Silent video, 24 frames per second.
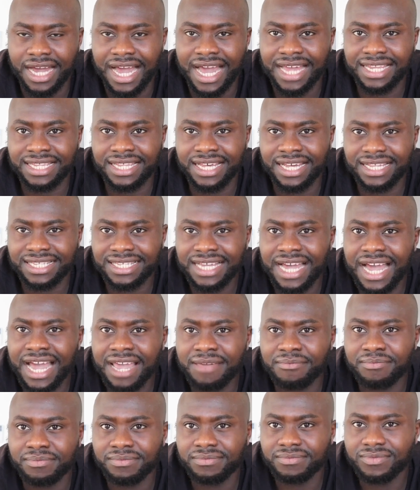at that
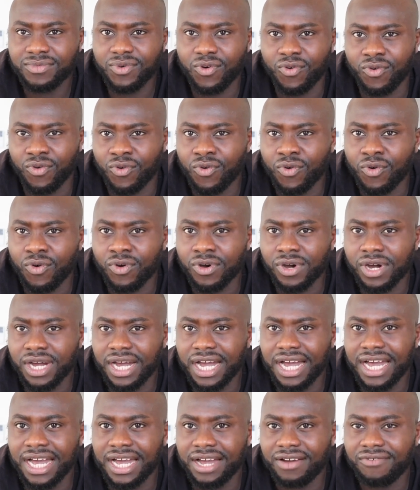time, or
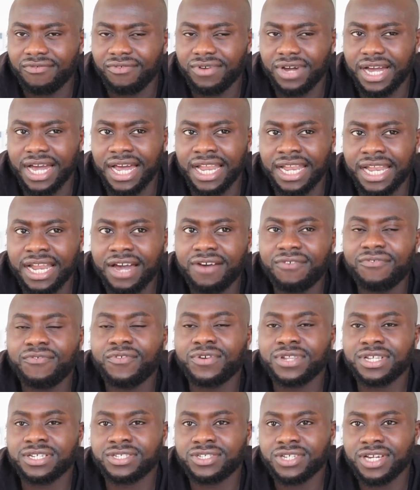enough
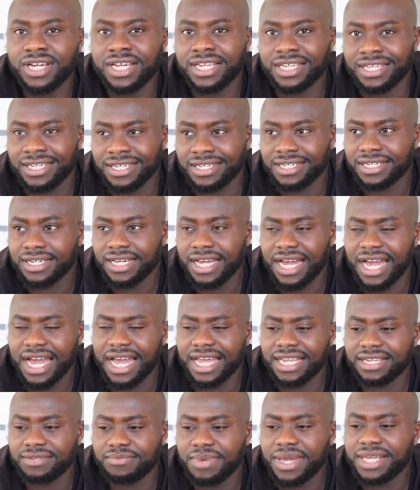for the journey.
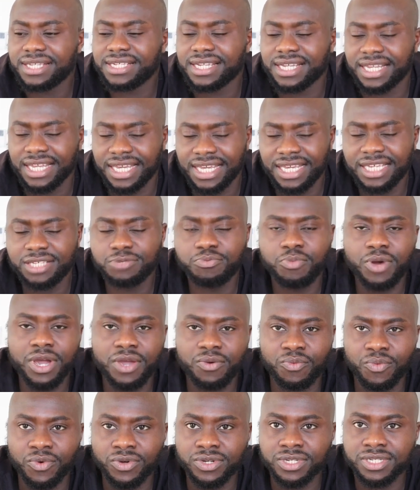And basically his
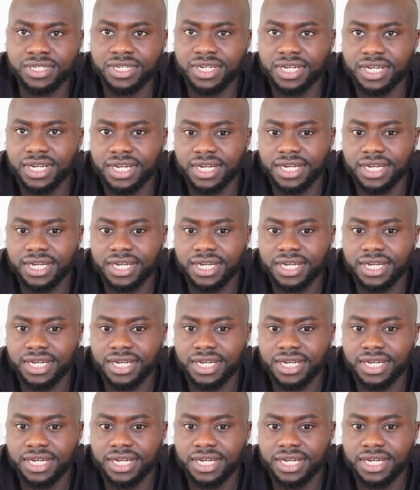point was,